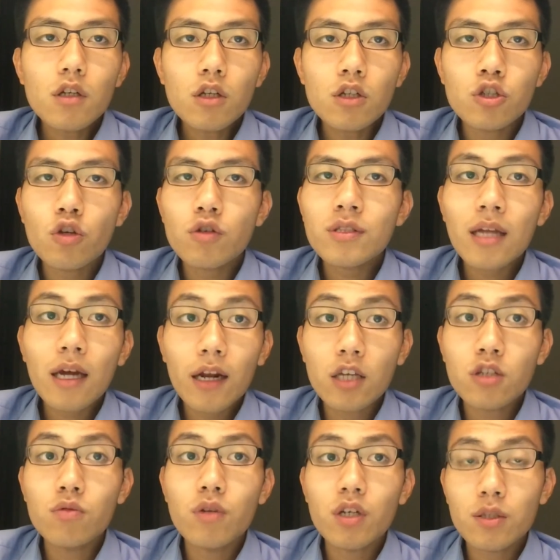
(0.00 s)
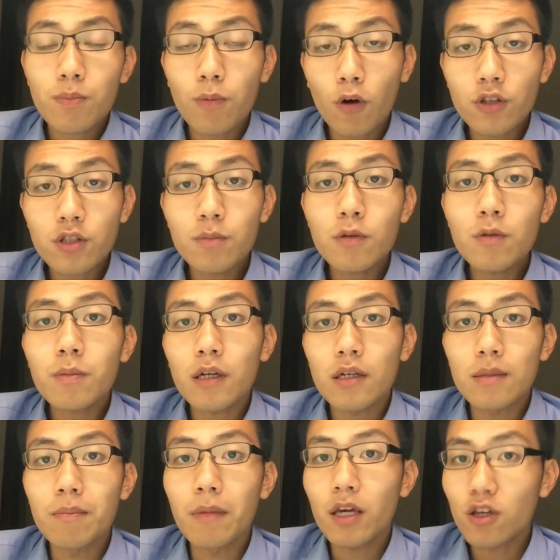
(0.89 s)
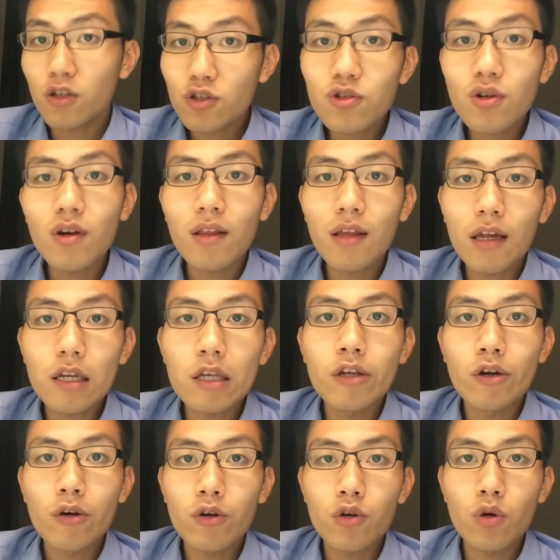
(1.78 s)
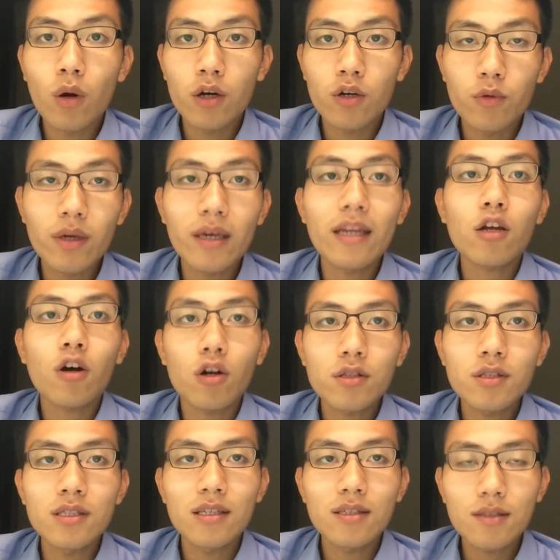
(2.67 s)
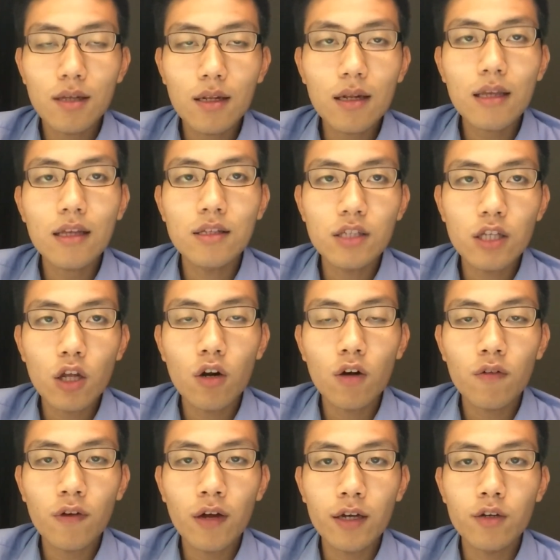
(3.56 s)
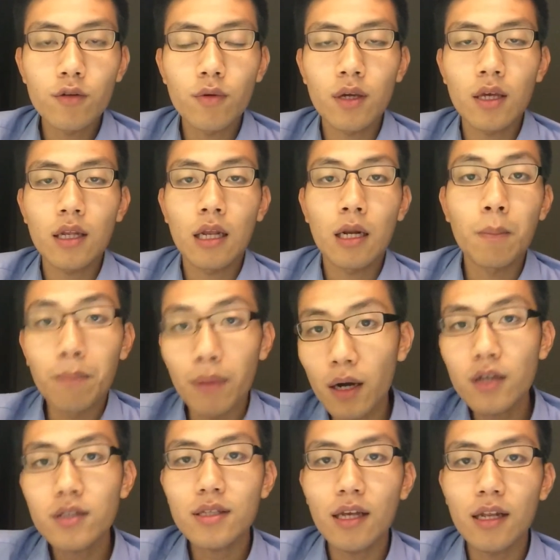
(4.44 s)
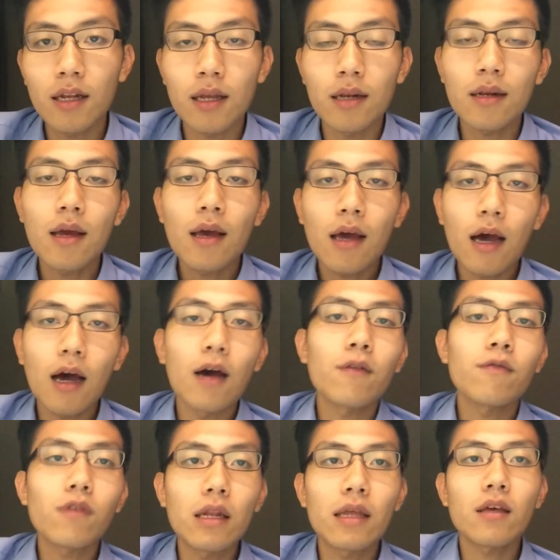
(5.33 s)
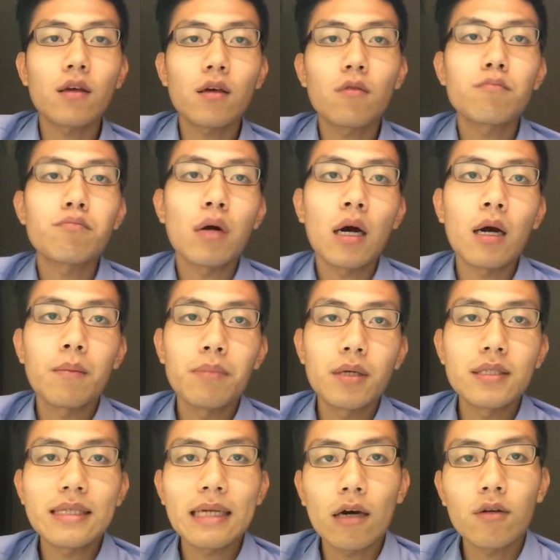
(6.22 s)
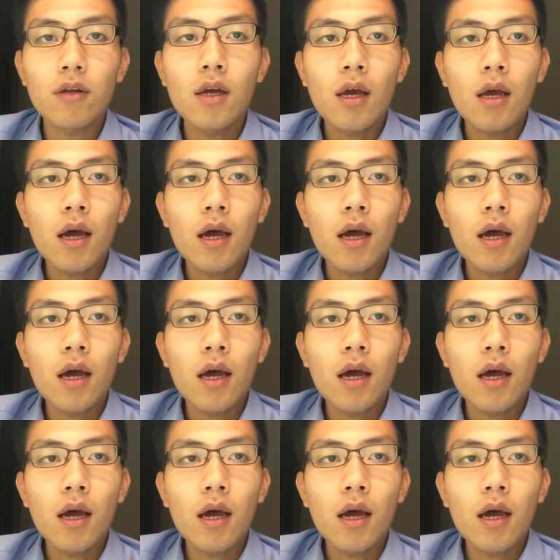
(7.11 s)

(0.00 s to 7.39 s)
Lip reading: So start as soon as possible, but making sure that you are doing it consistently instead of doing it in a burst and then feeling burnt out.